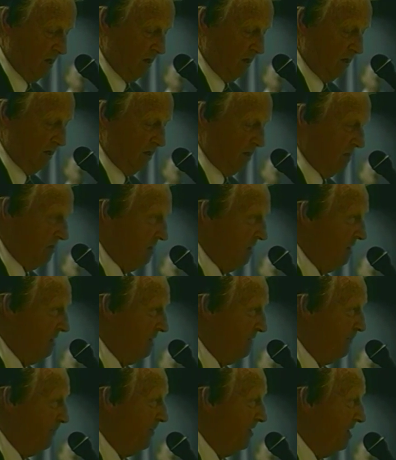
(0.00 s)
and
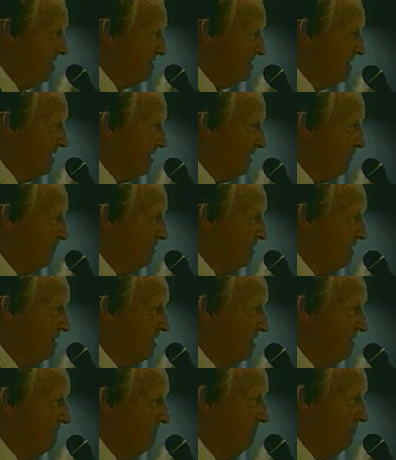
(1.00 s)
Ed Pizek,
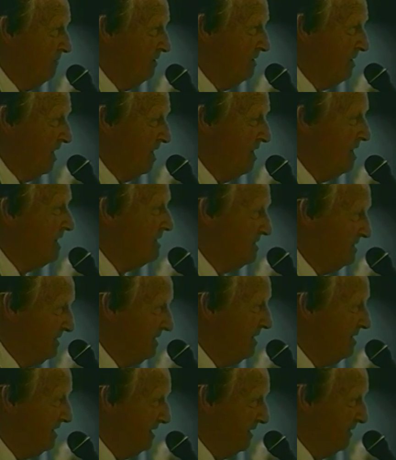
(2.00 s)
one of the
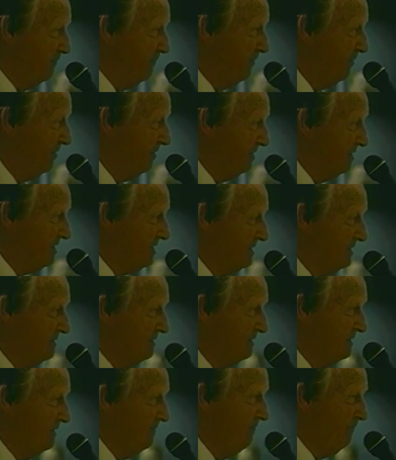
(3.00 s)
outstanding Polish
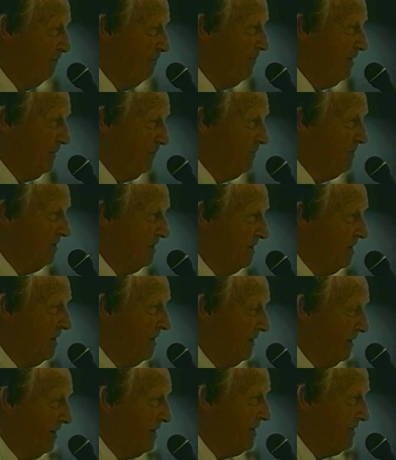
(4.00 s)
people in
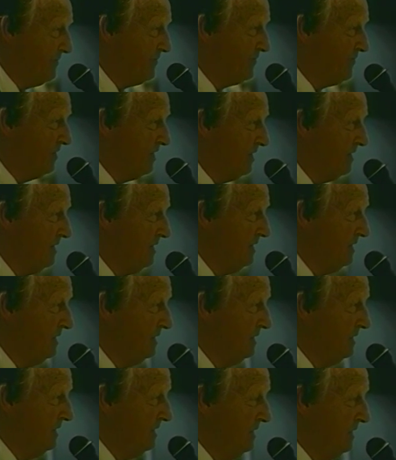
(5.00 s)
our country.
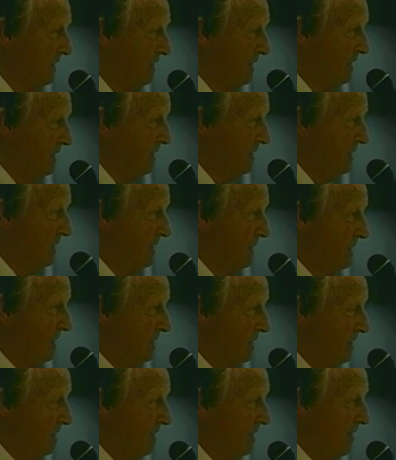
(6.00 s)

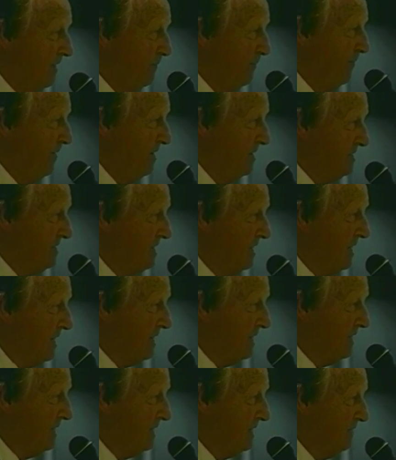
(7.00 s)
Now, Ed
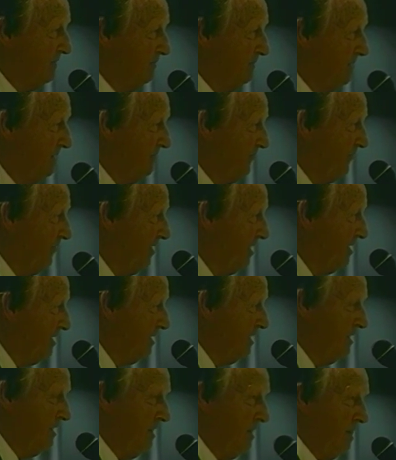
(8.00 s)
Pizek, my
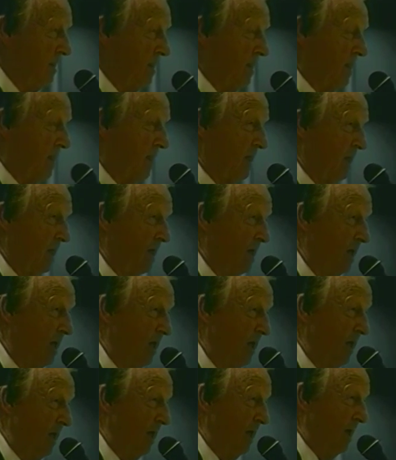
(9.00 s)
friend,
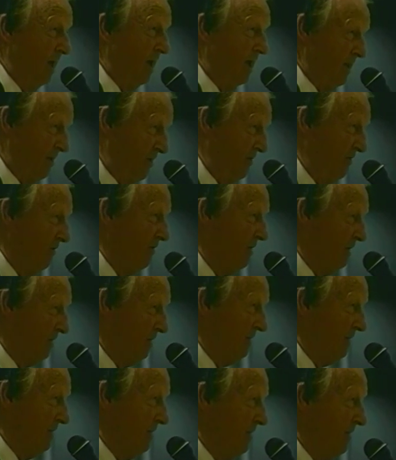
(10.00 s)
and you
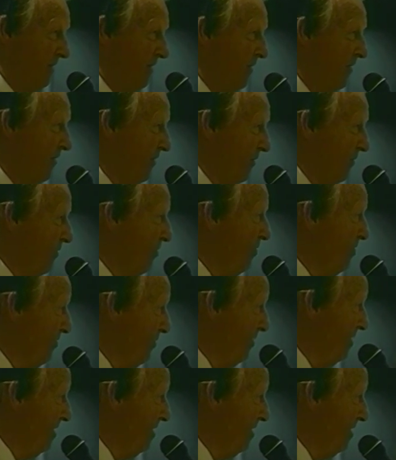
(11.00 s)
all know who